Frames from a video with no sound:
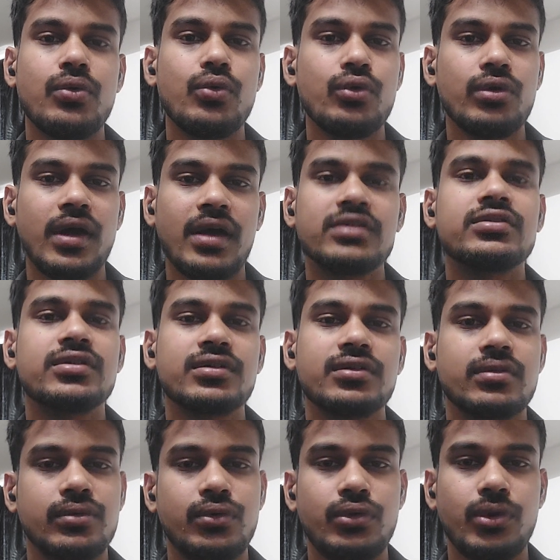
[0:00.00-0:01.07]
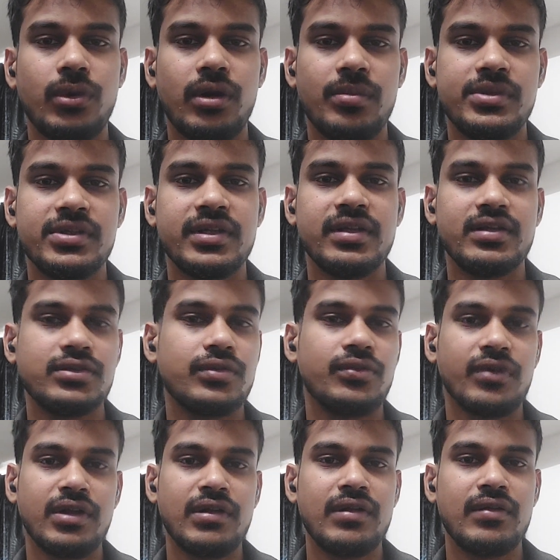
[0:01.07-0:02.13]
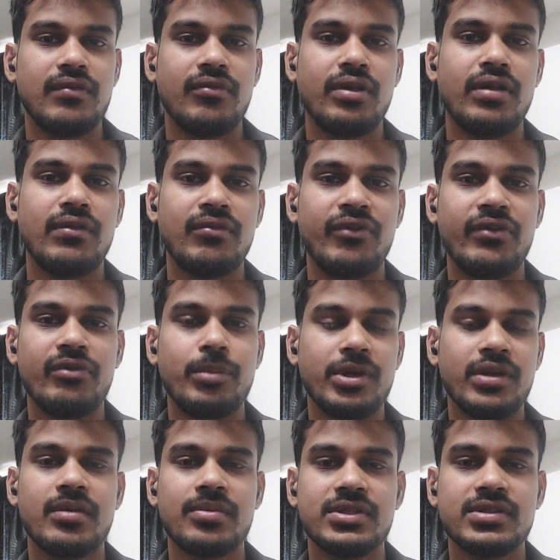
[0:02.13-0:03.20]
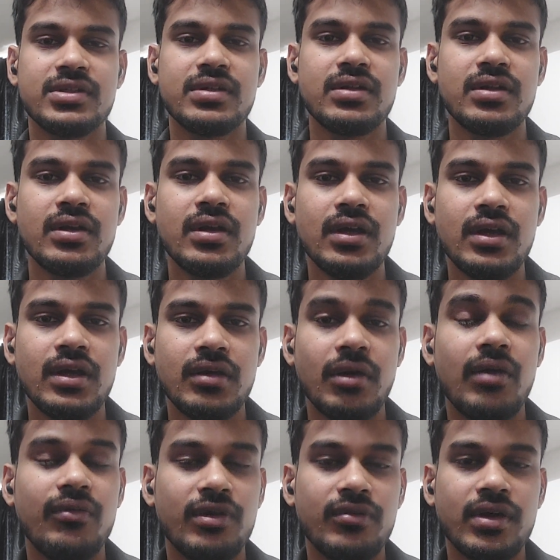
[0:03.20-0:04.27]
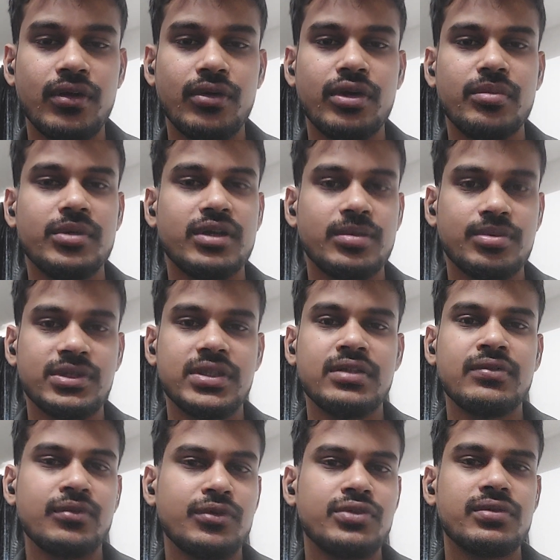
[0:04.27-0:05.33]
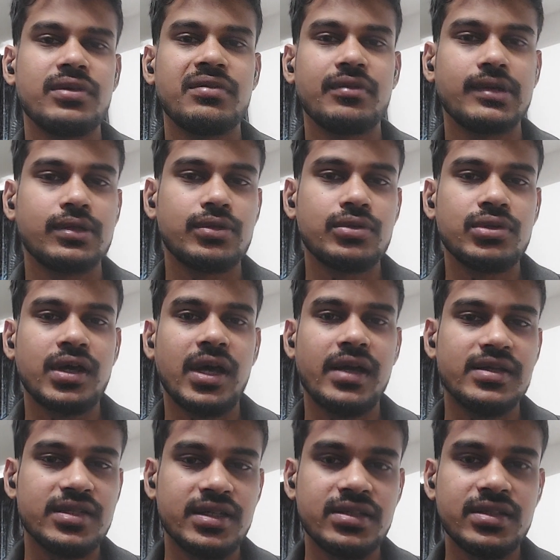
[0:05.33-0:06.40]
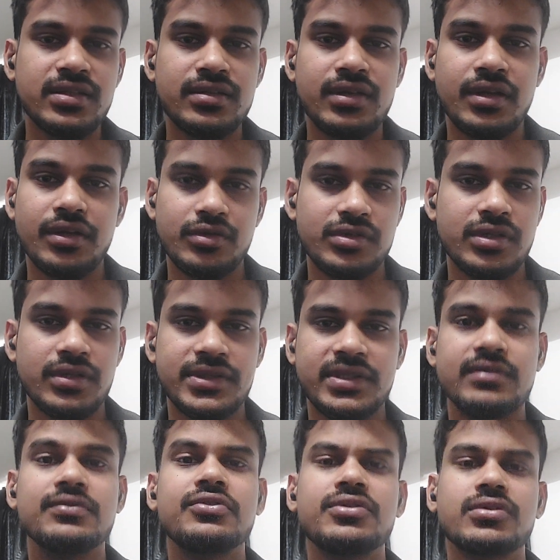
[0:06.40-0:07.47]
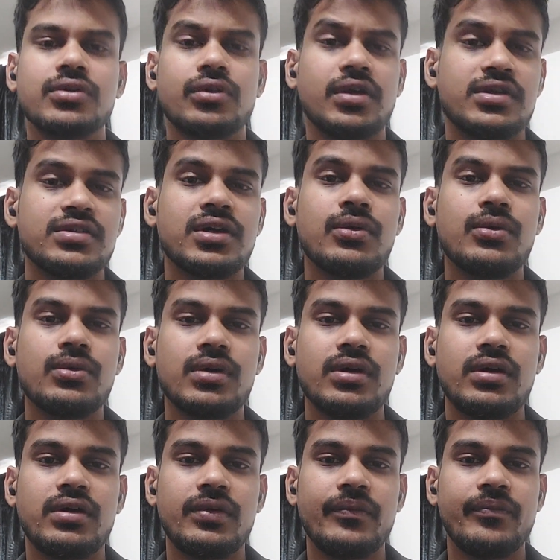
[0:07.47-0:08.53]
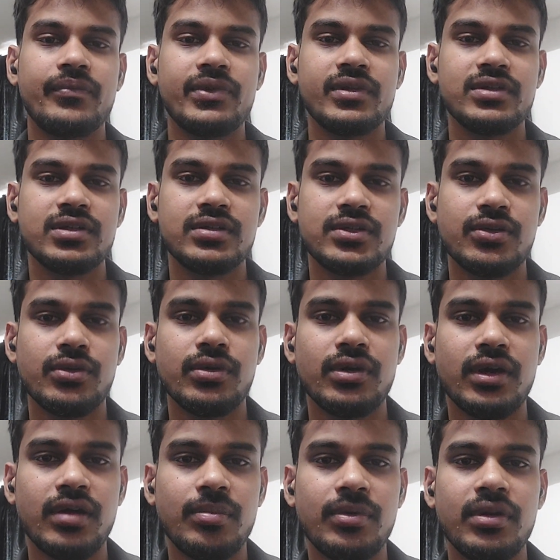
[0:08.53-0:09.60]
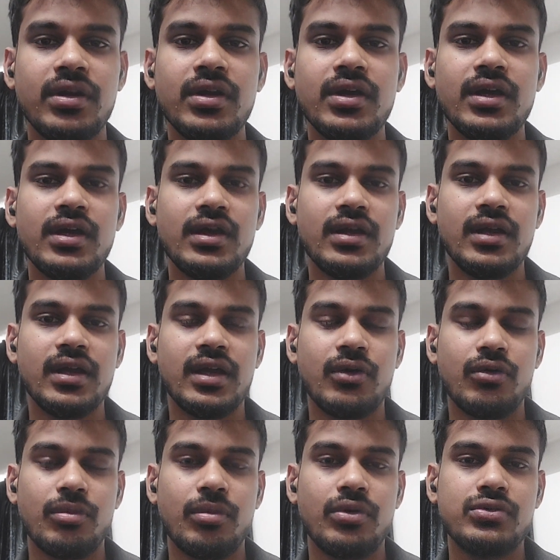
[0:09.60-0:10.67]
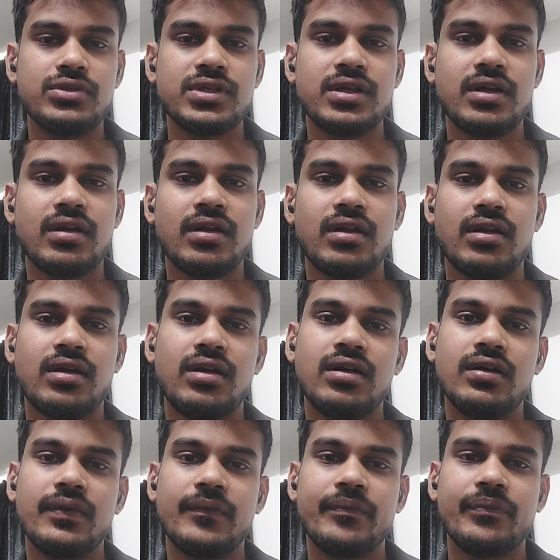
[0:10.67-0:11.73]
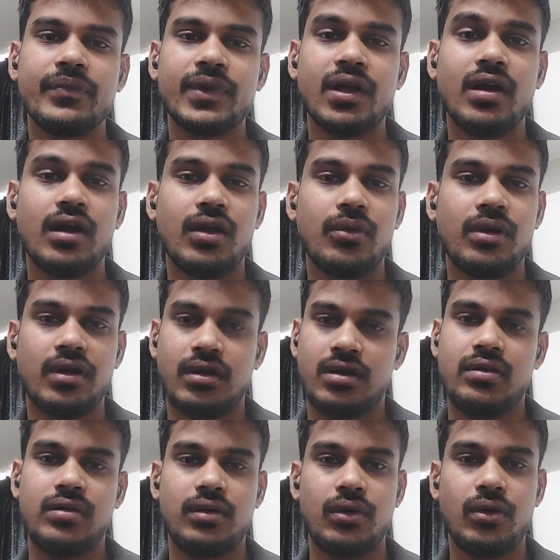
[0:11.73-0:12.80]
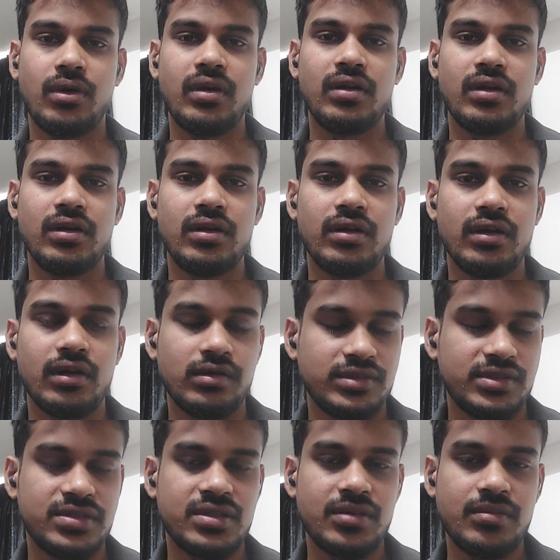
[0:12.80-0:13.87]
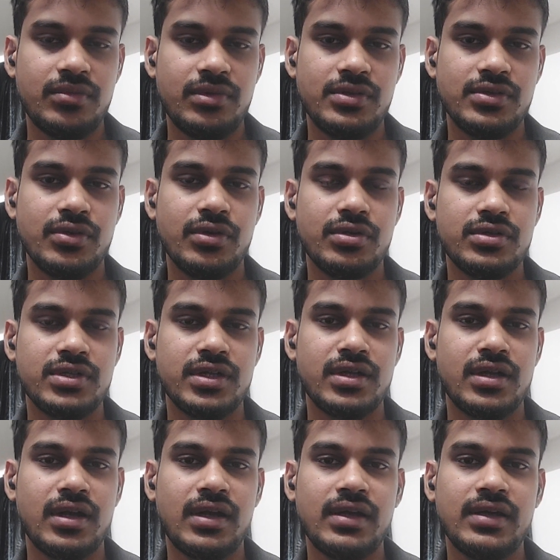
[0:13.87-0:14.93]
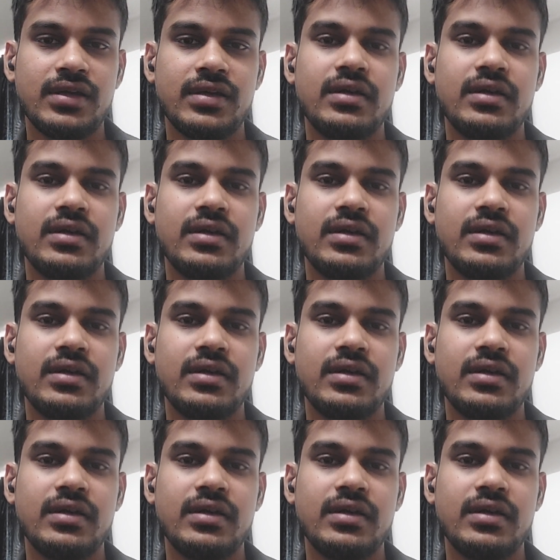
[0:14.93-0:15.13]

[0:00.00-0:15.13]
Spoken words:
who you are basically. So when we met a person, or when we are going to meet a person, usually we will do handshakes and introduce ourselves. So that is how this is also going to happen. Like our browser or our local system is going to send a